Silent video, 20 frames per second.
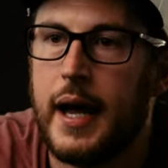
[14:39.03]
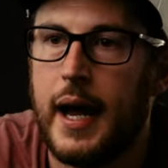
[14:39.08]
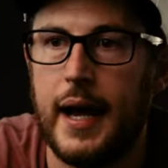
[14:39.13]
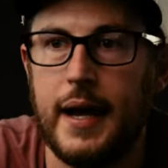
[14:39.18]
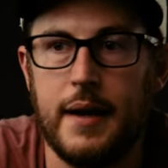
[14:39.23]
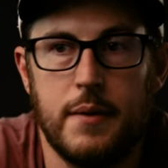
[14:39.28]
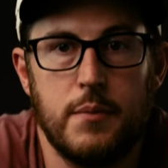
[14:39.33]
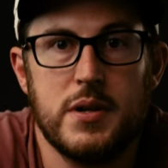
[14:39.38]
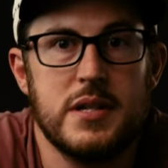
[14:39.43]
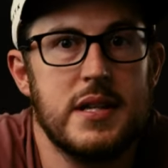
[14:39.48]

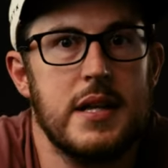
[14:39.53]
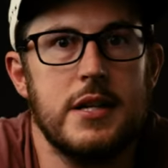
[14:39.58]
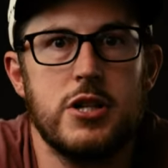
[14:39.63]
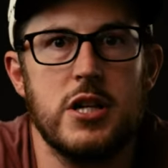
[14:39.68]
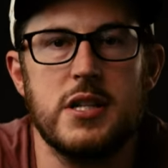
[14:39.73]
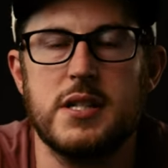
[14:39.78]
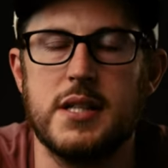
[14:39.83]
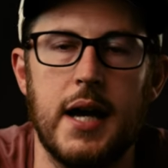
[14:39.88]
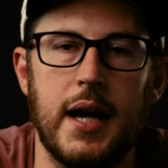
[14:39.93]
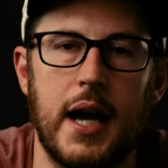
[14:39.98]
It wasn't
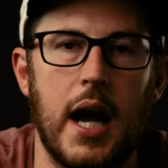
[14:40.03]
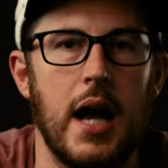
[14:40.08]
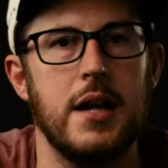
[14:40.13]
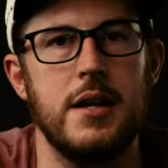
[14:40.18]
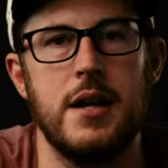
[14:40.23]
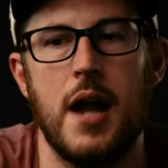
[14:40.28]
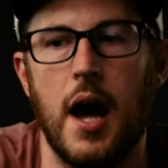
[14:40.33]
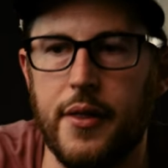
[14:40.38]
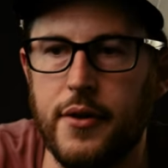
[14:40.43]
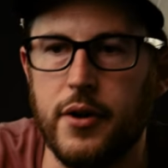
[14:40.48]
just like
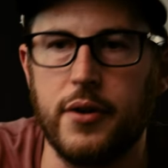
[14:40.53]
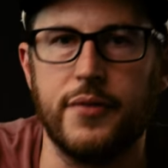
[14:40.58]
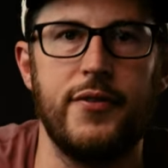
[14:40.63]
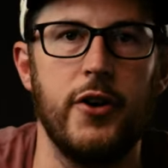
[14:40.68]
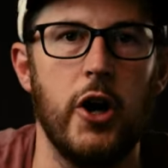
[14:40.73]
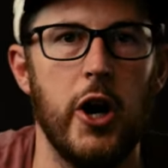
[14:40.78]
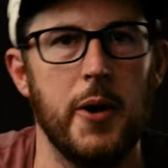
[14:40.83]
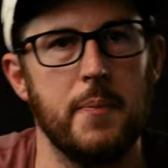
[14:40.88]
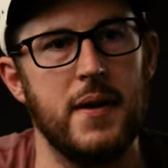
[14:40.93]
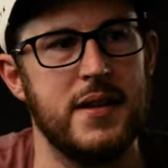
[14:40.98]
another
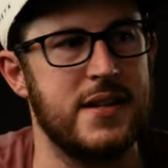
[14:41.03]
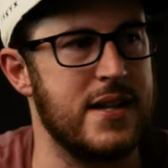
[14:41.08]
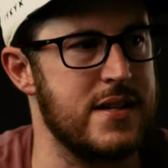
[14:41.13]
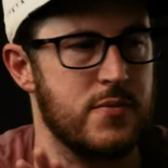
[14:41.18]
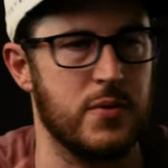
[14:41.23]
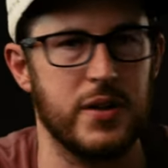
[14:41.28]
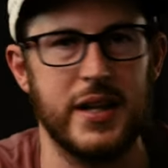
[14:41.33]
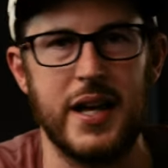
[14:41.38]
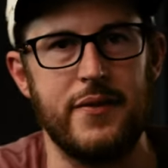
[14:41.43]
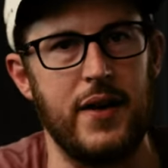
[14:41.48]
film that
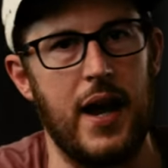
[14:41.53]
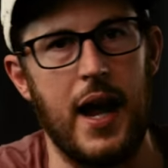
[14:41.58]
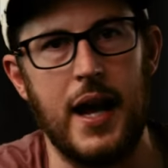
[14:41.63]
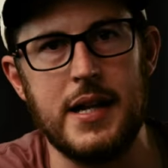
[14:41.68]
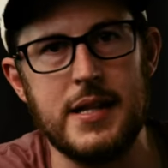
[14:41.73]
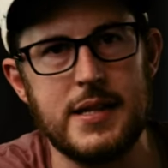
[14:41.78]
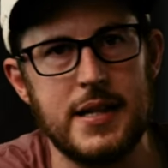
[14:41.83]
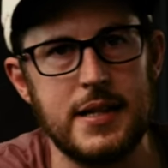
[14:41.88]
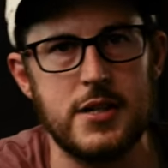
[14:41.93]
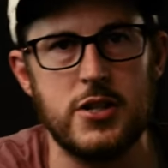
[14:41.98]
doesn't really have
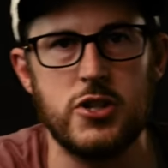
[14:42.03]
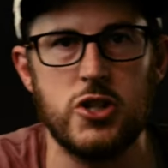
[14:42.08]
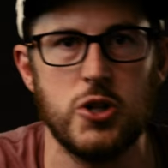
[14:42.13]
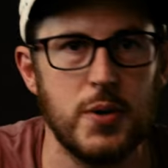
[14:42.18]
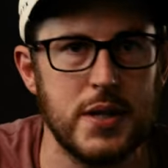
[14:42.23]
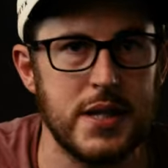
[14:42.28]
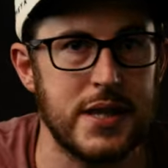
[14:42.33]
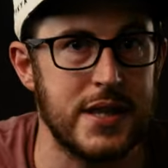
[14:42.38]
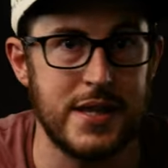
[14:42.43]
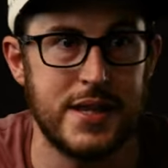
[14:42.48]
anything to do
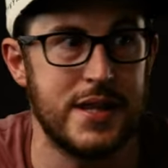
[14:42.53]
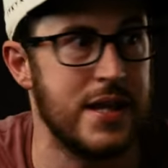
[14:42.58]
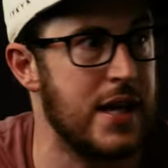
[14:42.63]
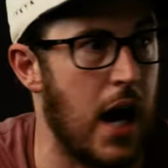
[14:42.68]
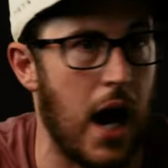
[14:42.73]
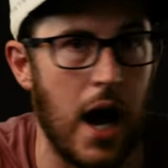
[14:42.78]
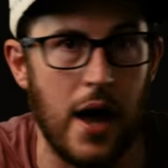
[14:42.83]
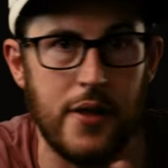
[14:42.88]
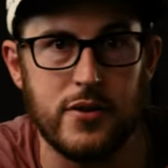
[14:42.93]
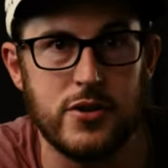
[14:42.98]
with
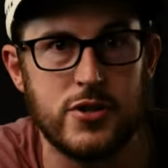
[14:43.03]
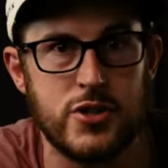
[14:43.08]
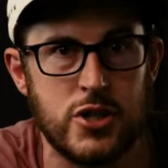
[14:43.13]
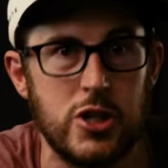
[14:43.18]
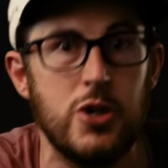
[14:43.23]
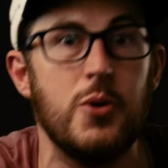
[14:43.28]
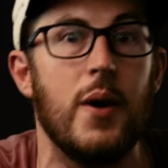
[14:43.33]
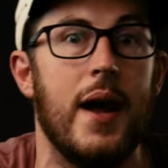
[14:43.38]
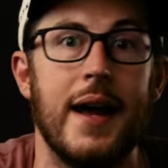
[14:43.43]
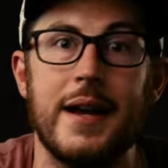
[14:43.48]
the other
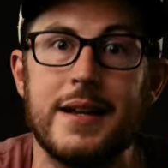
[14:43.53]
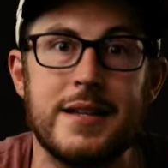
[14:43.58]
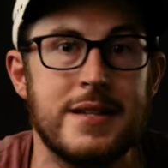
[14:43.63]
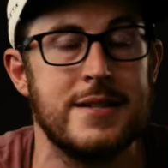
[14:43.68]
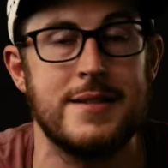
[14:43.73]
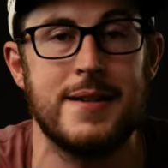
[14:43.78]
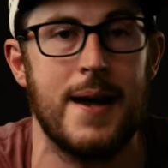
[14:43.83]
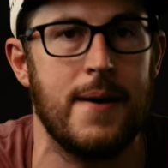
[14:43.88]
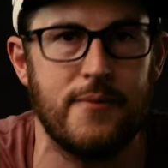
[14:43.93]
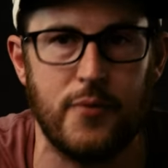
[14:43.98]
two
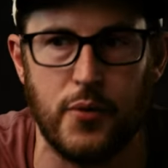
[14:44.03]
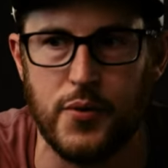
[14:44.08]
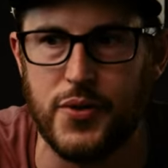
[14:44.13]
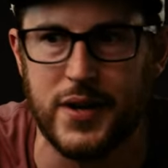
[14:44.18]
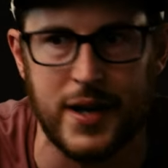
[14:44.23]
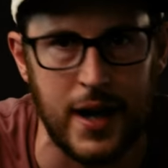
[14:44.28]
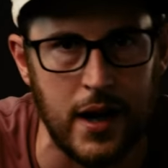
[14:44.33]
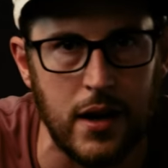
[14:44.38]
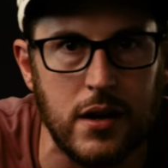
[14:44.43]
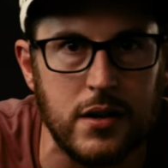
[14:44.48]
except for
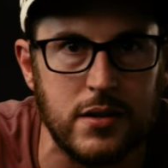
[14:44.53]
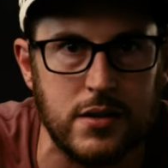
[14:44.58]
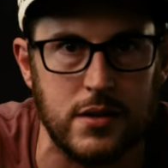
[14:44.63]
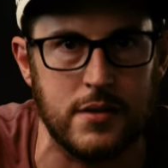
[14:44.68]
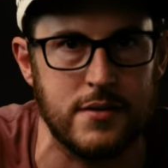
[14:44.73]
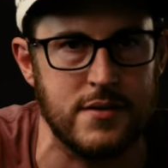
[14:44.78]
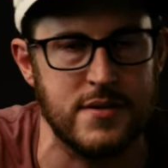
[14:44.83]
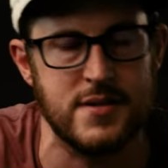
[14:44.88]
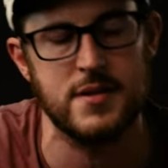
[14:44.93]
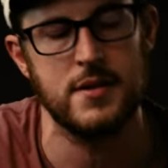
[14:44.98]
the
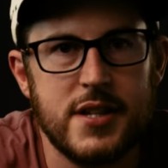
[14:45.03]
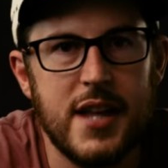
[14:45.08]
characters.